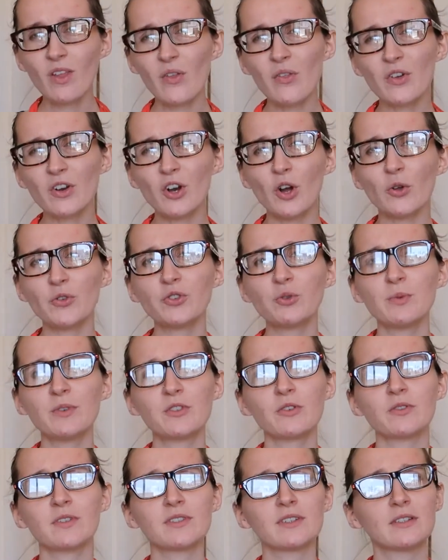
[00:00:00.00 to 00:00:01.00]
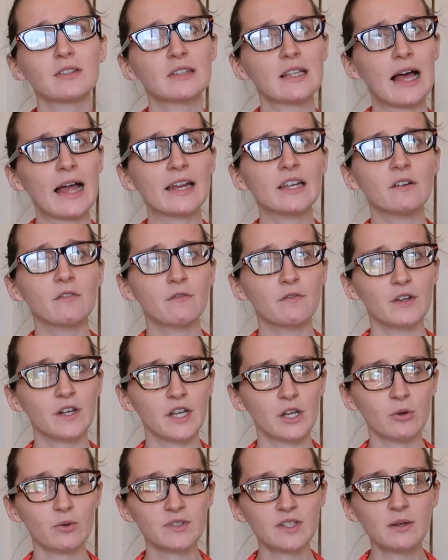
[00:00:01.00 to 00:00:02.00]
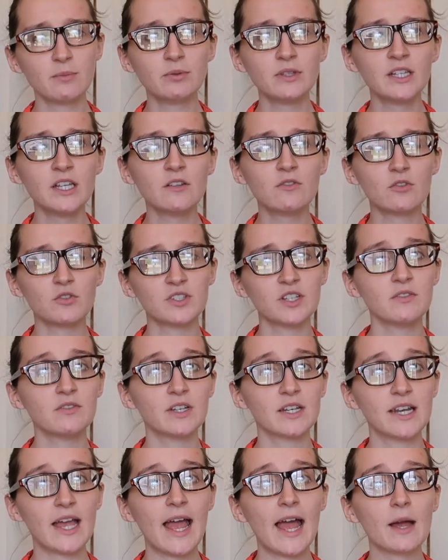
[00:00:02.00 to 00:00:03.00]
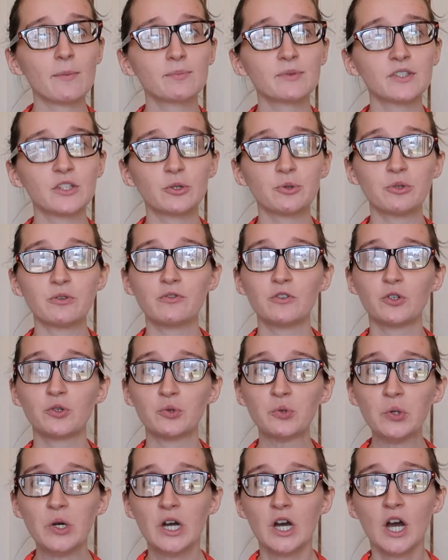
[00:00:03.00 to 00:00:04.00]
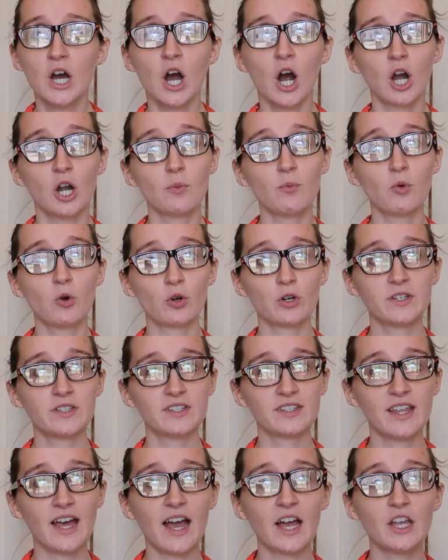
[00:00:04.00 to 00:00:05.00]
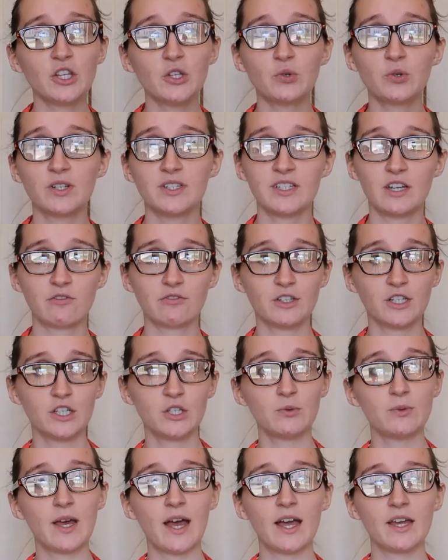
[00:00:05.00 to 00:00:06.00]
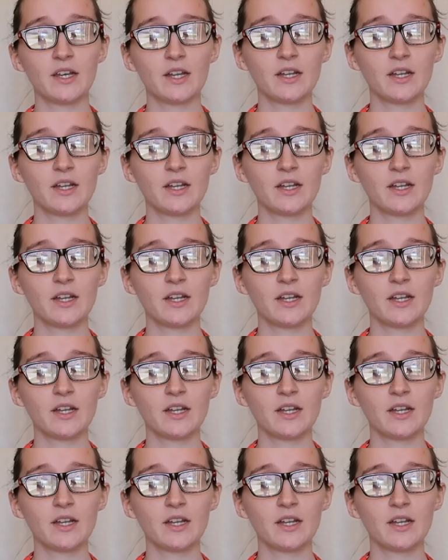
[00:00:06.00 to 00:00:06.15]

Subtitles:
There are also resources online and videos, I believe. There's even an app, so if you are more into that, you can definitely do that.